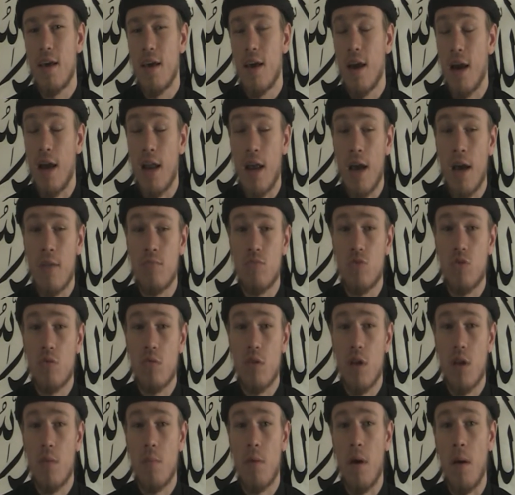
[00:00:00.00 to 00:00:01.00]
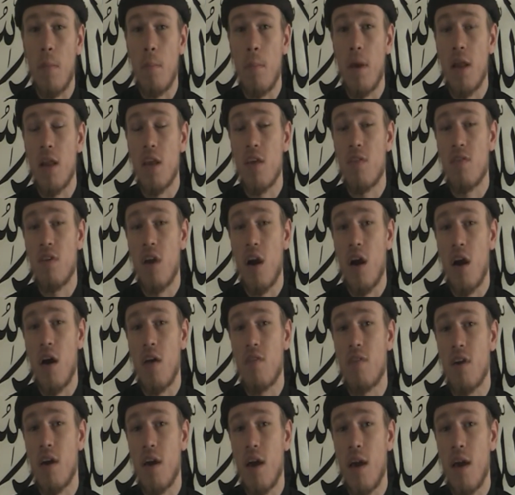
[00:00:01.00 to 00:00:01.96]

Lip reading: and I am talking about many of your other